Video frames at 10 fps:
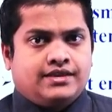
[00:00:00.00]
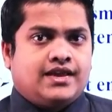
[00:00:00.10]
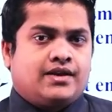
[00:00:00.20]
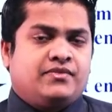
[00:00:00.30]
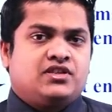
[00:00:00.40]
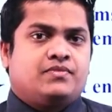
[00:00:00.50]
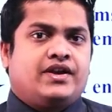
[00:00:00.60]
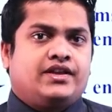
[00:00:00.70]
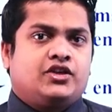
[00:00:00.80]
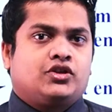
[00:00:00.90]
That means,
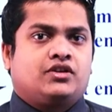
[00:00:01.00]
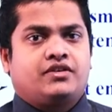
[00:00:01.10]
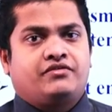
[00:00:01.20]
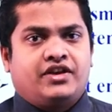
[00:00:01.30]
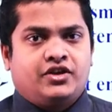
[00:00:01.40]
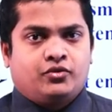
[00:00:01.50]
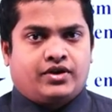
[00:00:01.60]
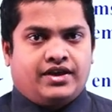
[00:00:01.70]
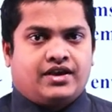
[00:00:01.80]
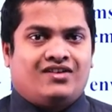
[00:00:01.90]
my dear children, when you
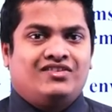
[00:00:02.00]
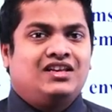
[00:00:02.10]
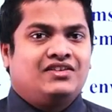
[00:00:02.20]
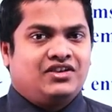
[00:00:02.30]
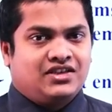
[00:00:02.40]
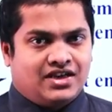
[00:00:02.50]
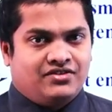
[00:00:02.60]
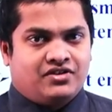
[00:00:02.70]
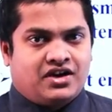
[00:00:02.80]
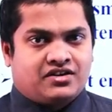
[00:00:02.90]
take our living
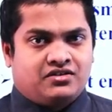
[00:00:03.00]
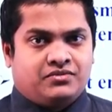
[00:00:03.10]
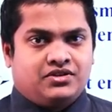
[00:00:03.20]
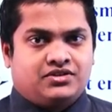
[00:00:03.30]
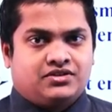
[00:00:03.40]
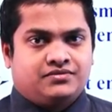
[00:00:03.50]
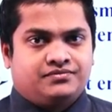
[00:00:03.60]
environment,